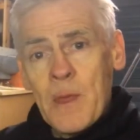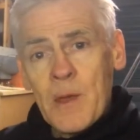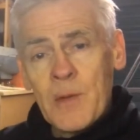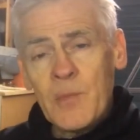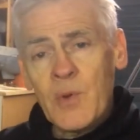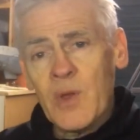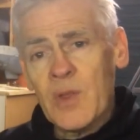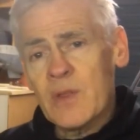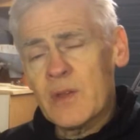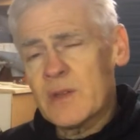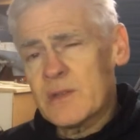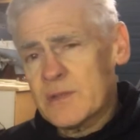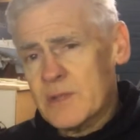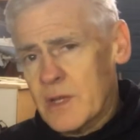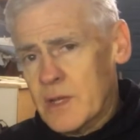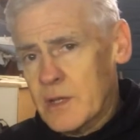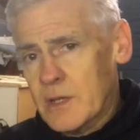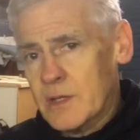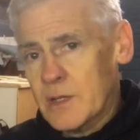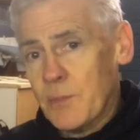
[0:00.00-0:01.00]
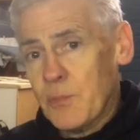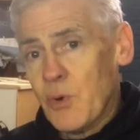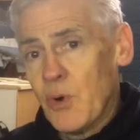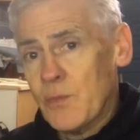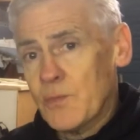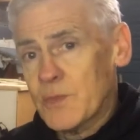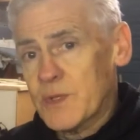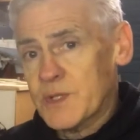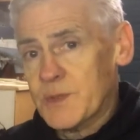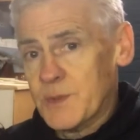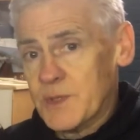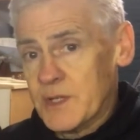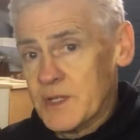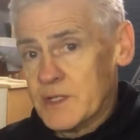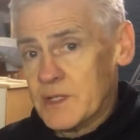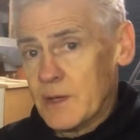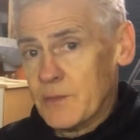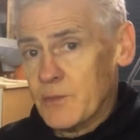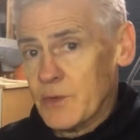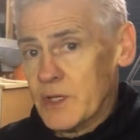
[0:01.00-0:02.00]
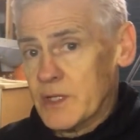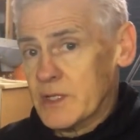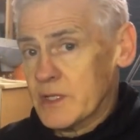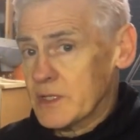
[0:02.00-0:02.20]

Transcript: but the problem is with this submarine,